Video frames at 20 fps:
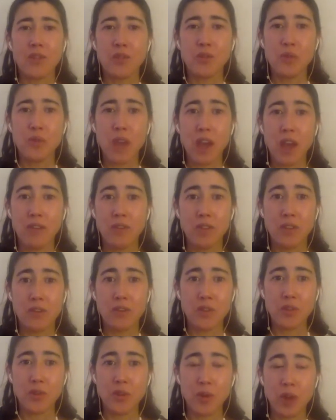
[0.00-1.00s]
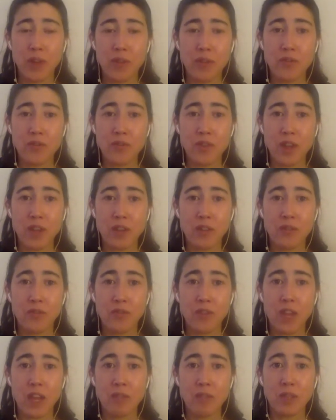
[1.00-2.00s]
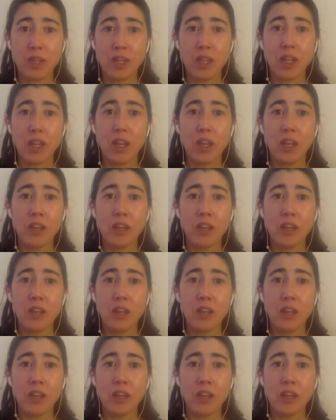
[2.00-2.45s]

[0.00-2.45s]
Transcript: you don't have a friend or family,